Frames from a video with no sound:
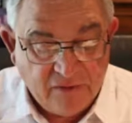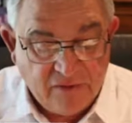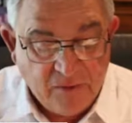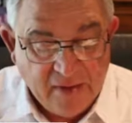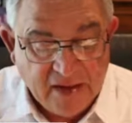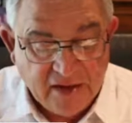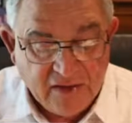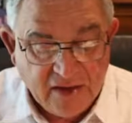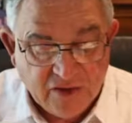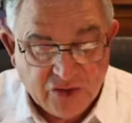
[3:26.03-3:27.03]
The man
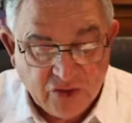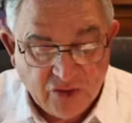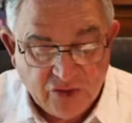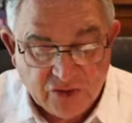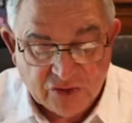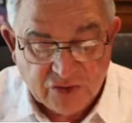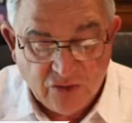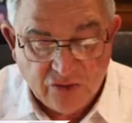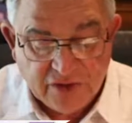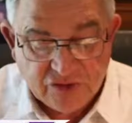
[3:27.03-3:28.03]
then turned to the
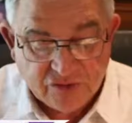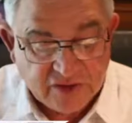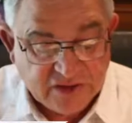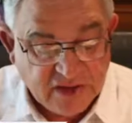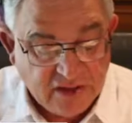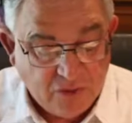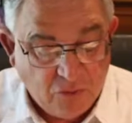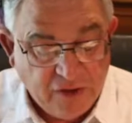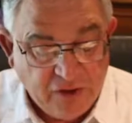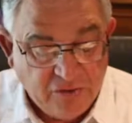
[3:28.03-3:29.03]
school teacher and said,
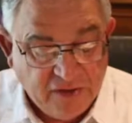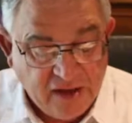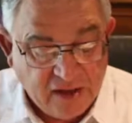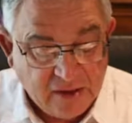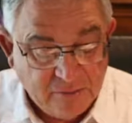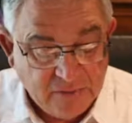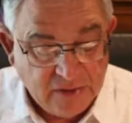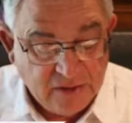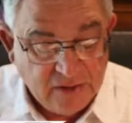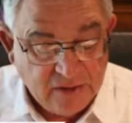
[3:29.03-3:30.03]
"What do you think?"
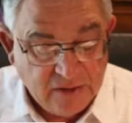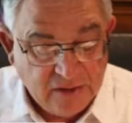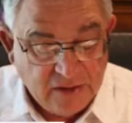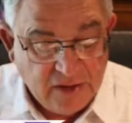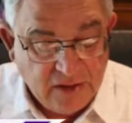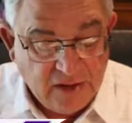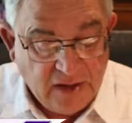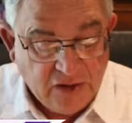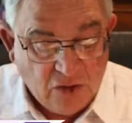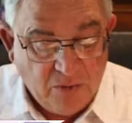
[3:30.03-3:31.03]

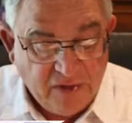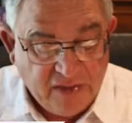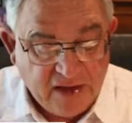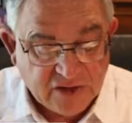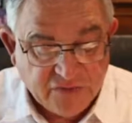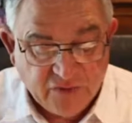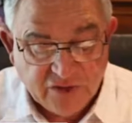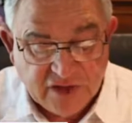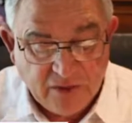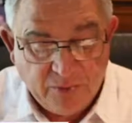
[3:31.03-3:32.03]
He told me that his
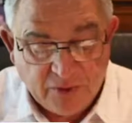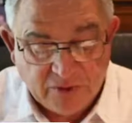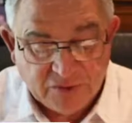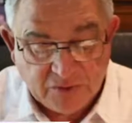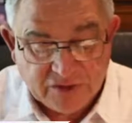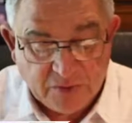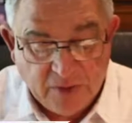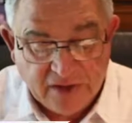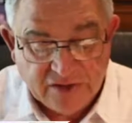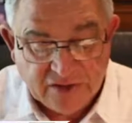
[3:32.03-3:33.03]
first impulse was to
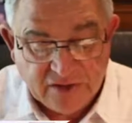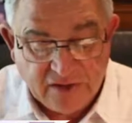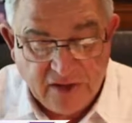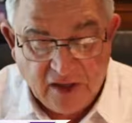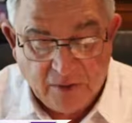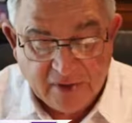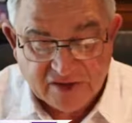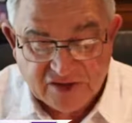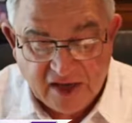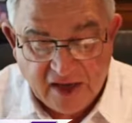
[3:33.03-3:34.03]
play dumb
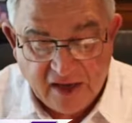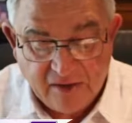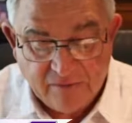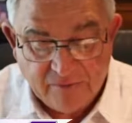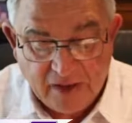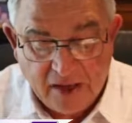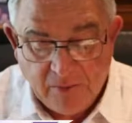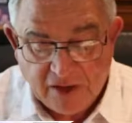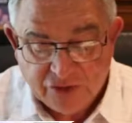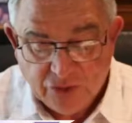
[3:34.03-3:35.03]
and say, "I'm
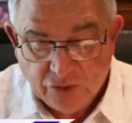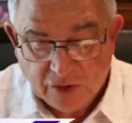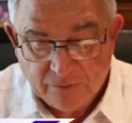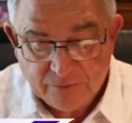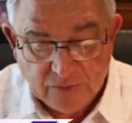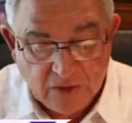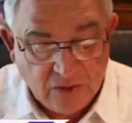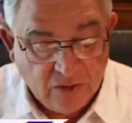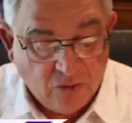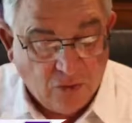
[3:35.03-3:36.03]
not sure,"
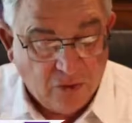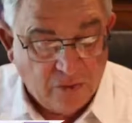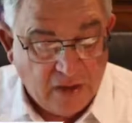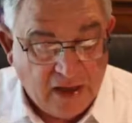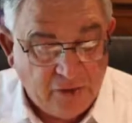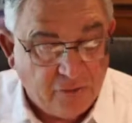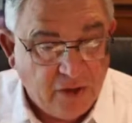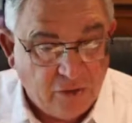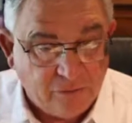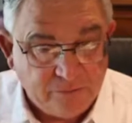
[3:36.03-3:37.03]
or "I don't
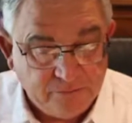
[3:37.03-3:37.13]
know."